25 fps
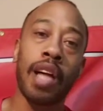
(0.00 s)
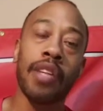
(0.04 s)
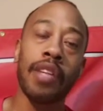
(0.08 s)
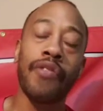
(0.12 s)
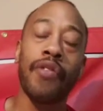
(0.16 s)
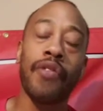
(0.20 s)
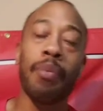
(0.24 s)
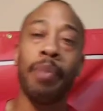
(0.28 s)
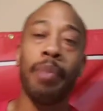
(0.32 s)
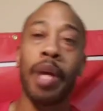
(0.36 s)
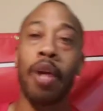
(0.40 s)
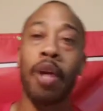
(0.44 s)

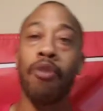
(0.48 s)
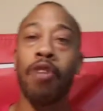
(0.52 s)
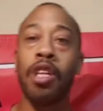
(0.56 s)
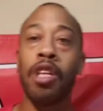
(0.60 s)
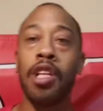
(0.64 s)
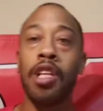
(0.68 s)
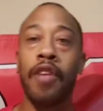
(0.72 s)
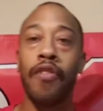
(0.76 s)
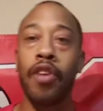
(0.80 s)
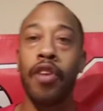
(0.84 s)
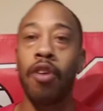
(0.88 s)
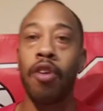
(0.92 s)
being able to
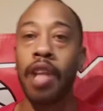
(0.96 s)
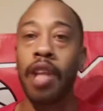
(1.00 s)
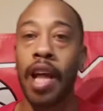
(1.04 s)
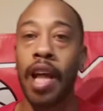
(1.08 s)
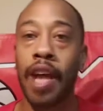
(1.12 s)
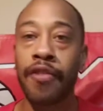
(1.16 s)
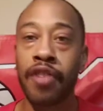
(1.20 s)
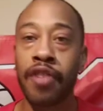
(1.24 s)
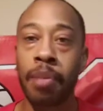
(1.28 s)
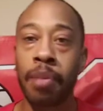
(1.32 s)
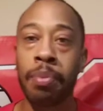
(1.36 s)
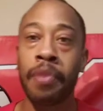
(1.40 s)
live your life,
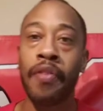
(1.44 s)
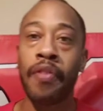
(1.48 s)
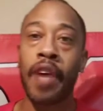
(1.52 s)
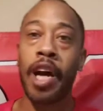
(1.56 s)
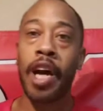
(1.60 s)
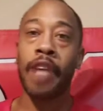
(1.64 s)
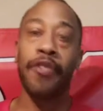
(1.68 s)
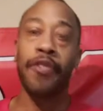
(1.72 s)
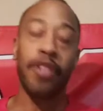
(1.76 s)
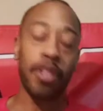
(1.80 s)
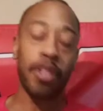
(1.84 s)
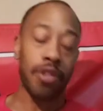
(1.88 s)
to provide
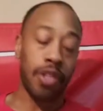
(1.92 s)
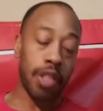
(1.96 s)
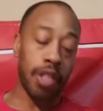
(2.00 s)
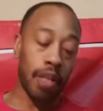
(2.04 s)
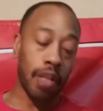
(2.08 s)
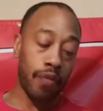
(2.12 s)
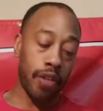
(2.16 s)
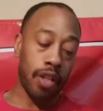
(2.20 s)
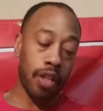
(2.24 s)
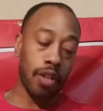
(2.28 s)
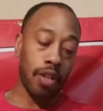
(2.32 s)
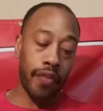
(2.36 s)
for yourself
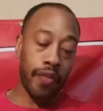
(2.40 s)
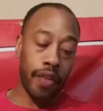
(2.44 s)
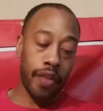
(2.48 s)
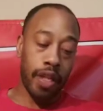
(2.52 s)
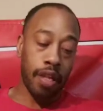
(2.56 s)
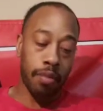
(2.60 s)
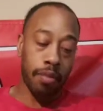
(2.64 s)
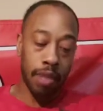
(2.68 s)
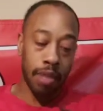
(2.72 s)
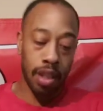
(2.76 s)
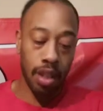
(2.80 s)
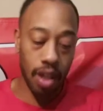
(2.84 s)
and your
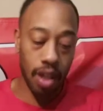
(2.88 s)
family.